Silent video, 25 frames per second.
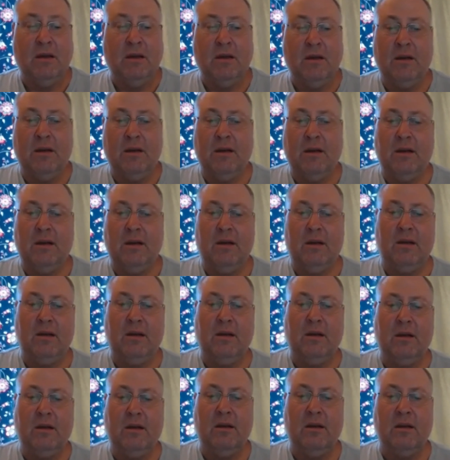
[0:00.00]
He could be a
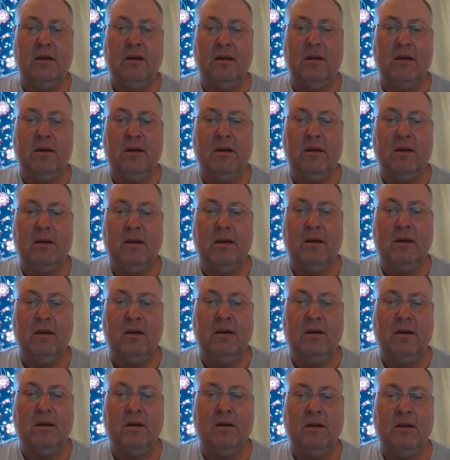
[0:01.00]
potential ally.
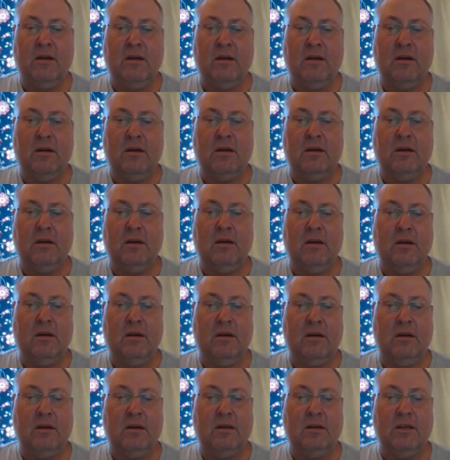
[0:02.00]
He's
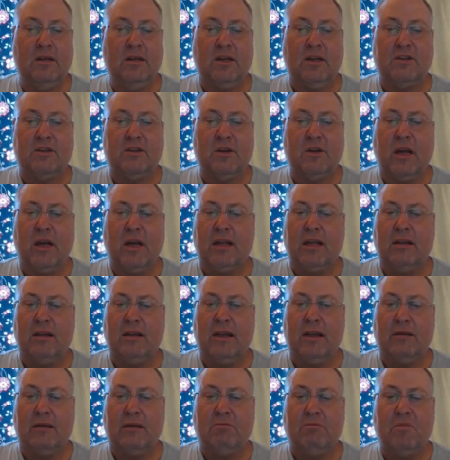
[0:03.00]
also got like
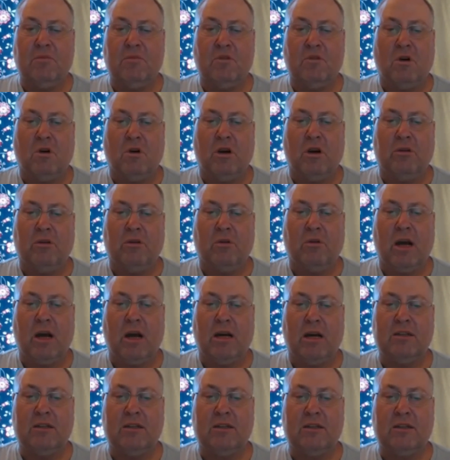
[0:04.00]
throwing rocks and
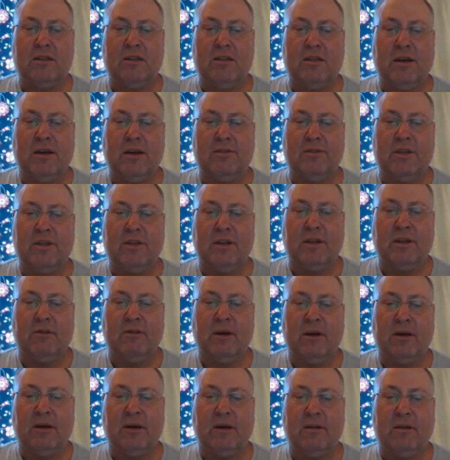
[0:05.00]
stuff sitting around.
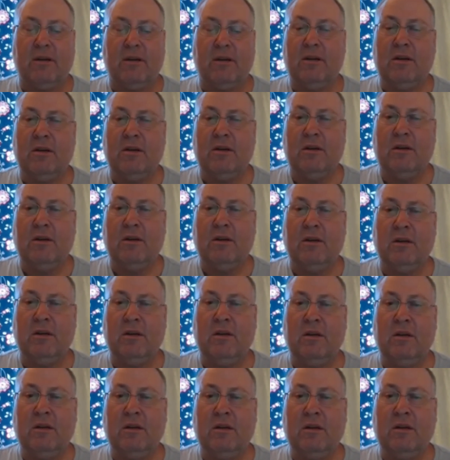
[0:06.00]

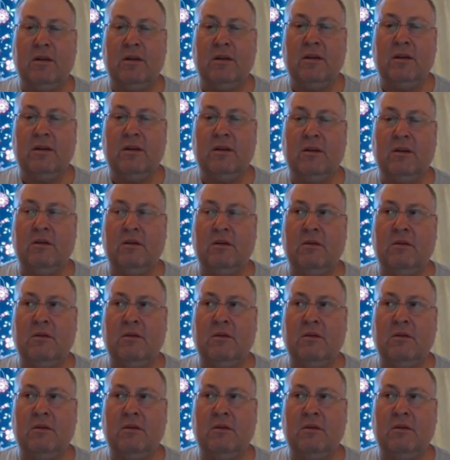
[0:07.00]
What do you guys think?